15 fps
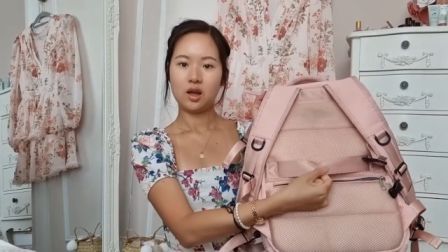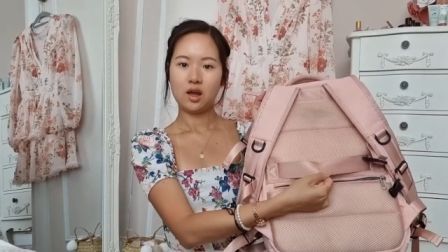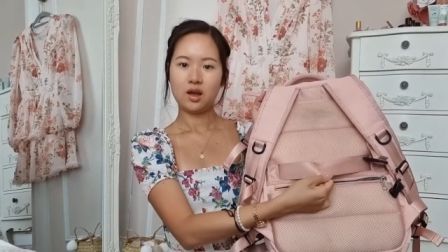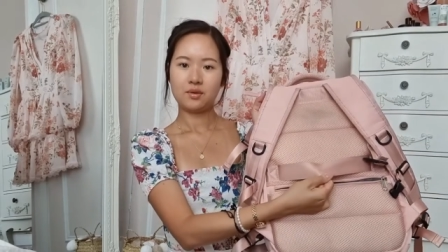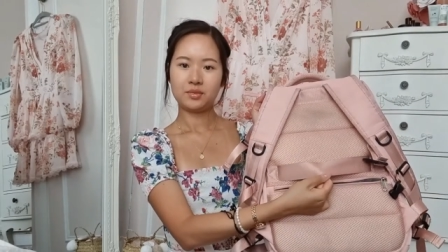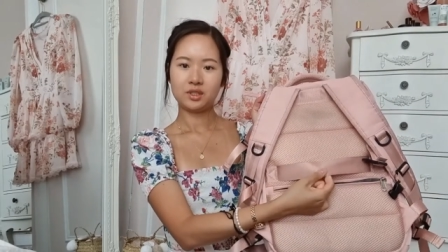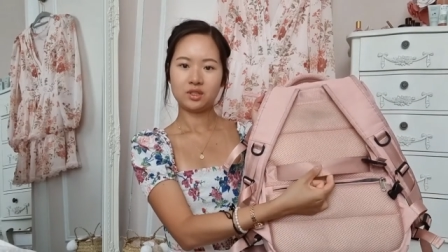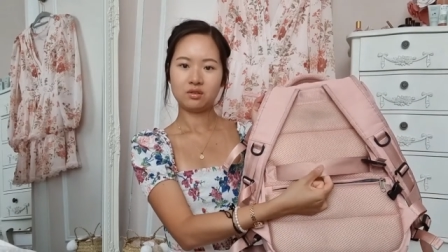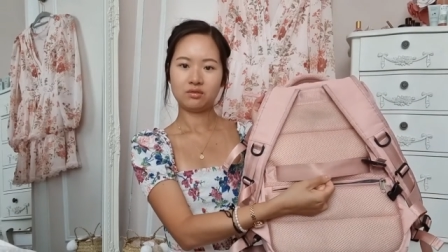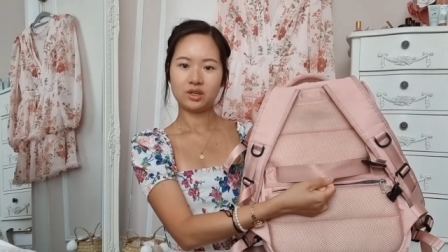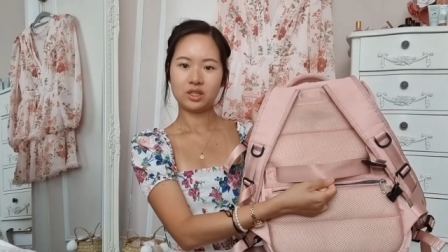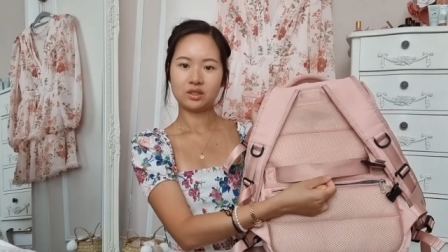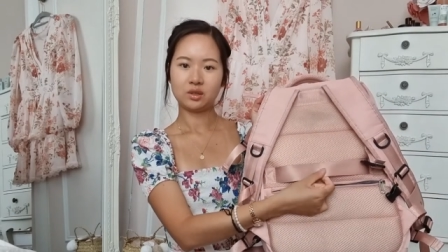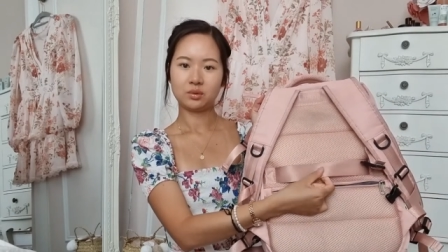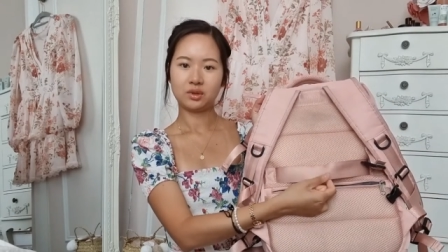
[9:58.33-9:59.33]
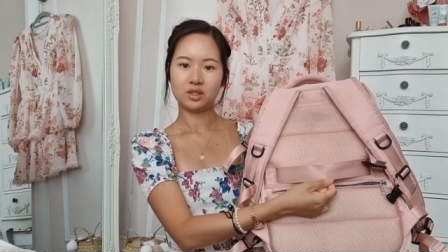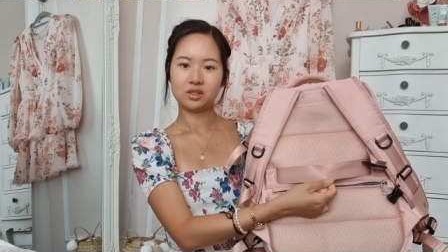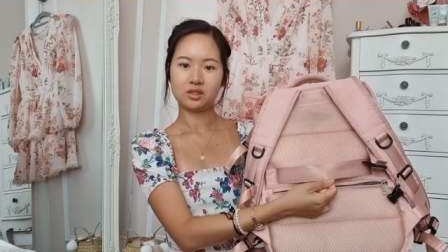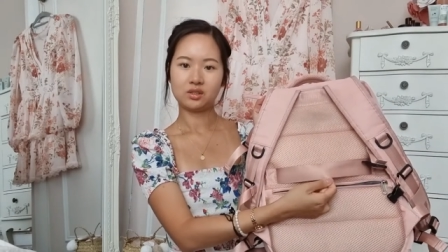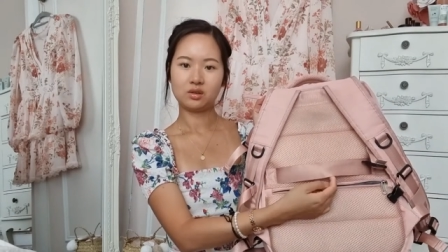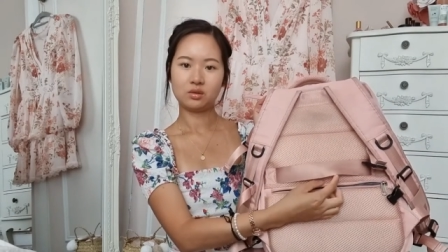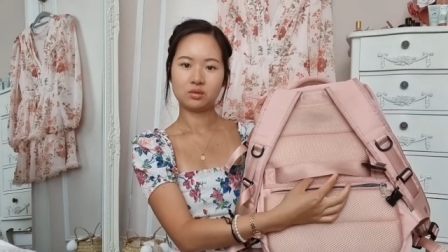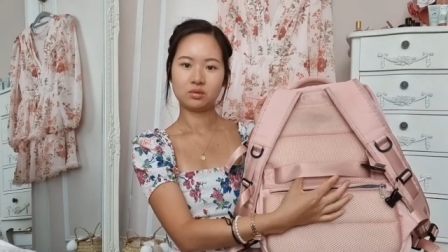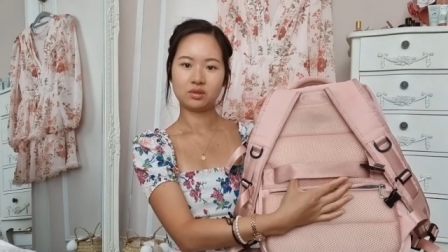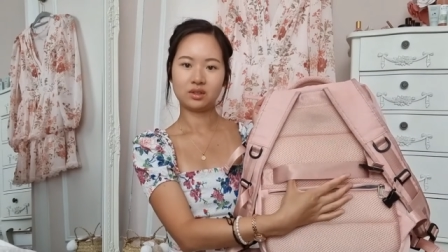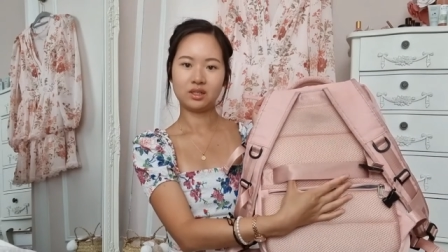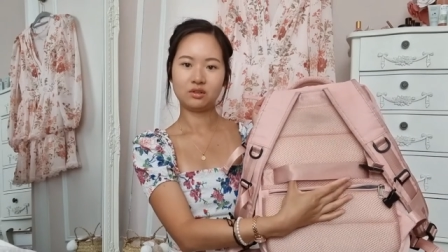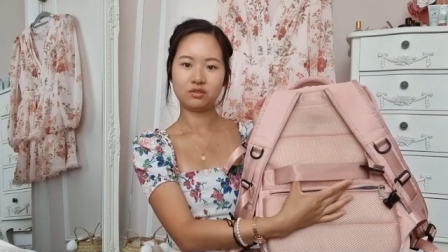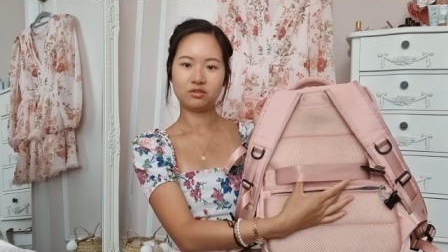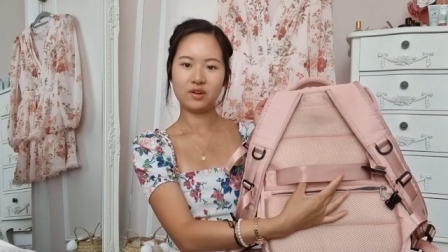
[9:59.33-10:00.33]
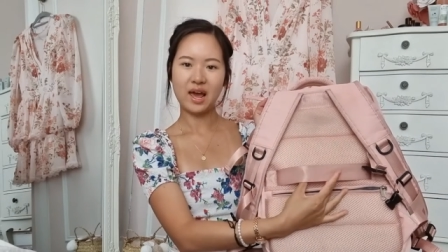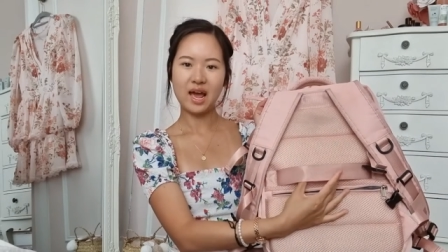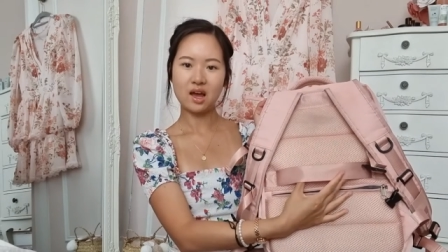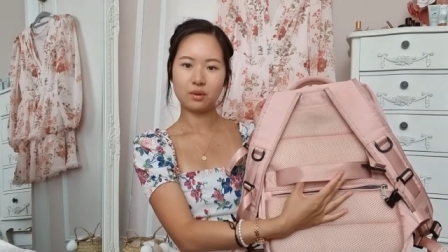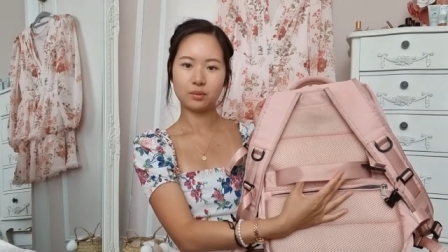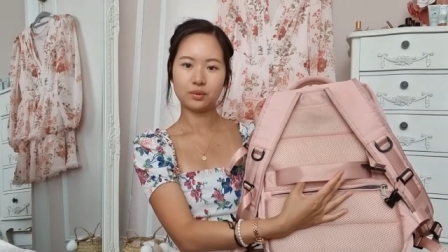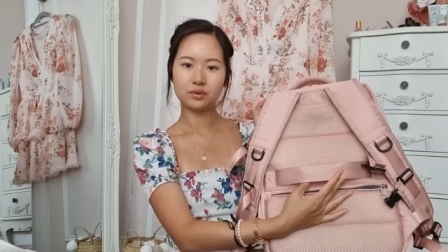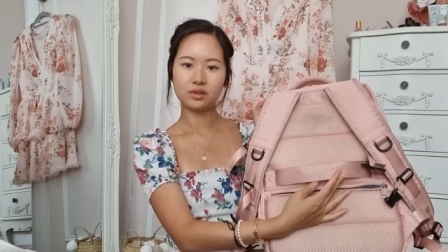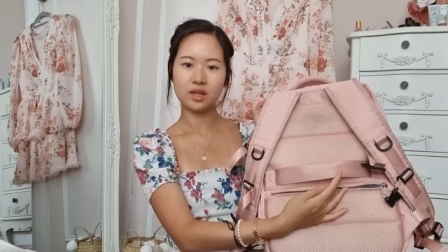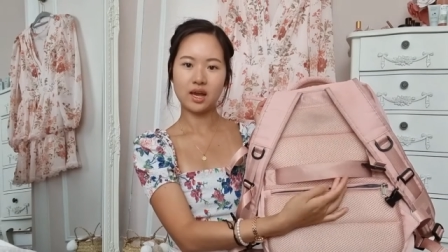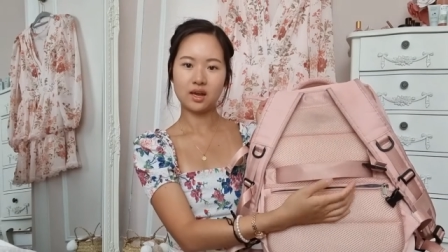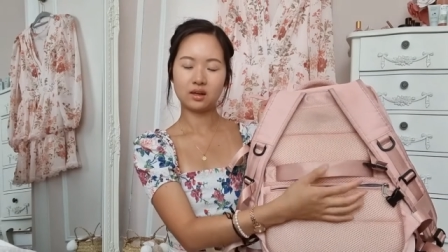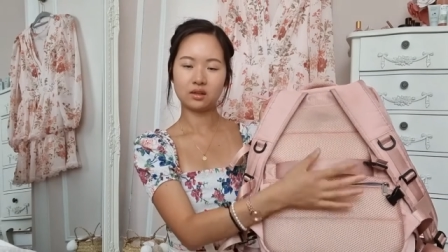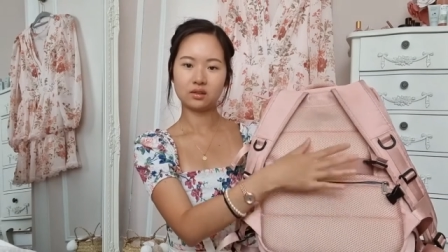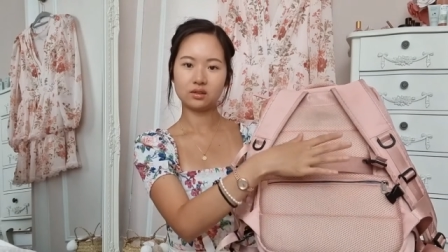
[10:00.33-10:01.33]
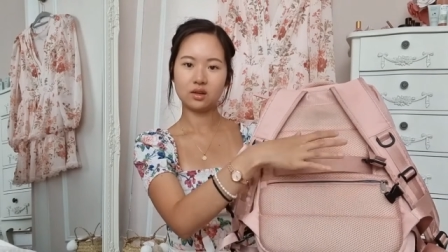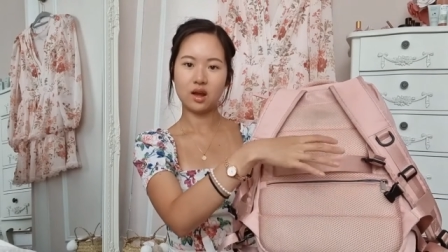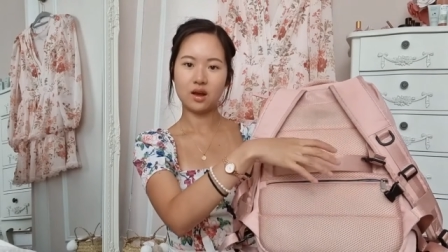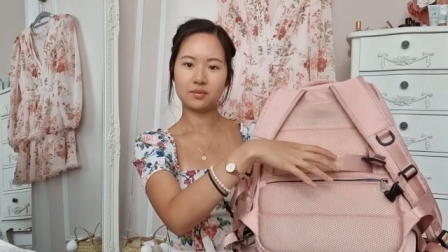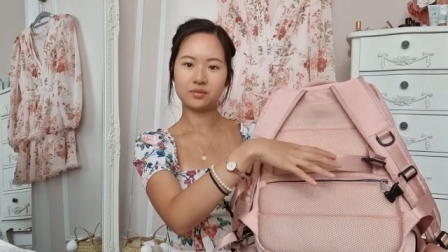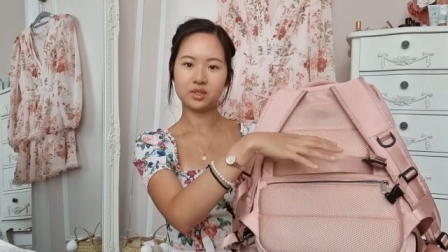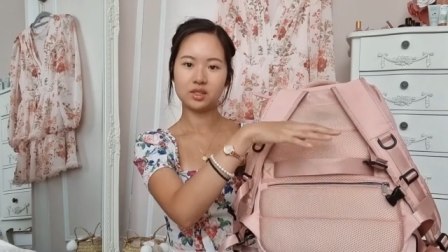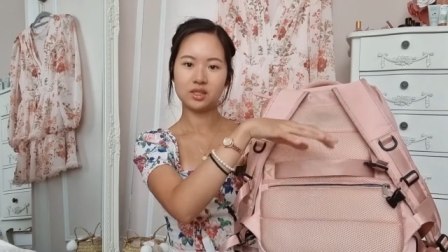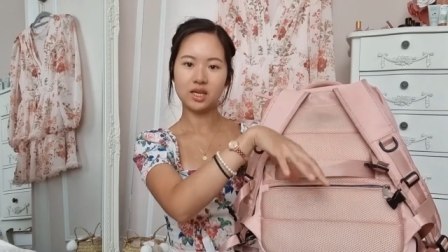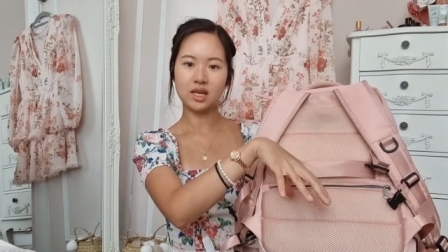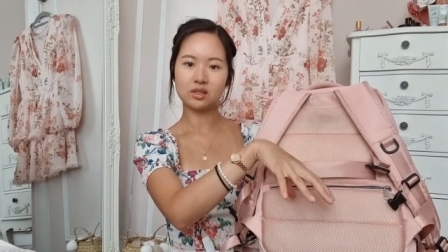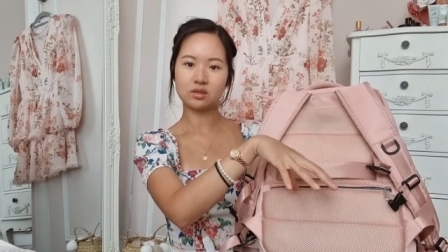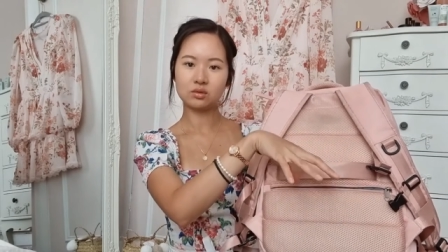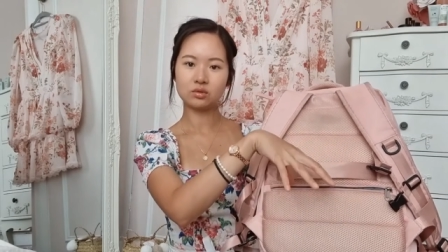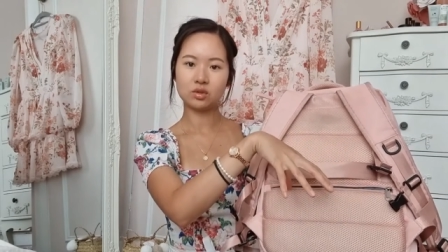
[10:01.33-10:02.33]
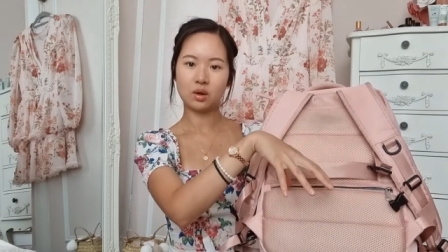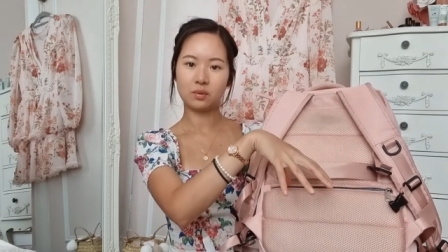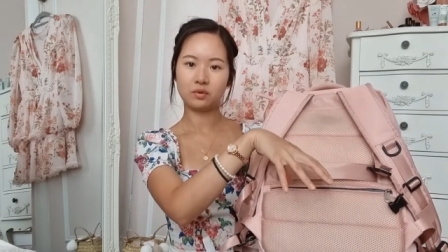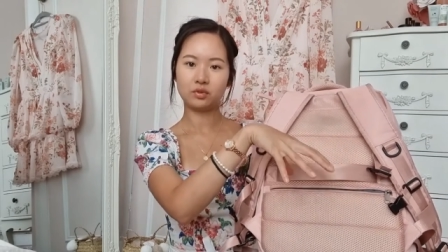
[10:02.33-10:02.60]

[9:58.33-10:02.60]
um, I don't really know what this is called, a little flap that um, sits on top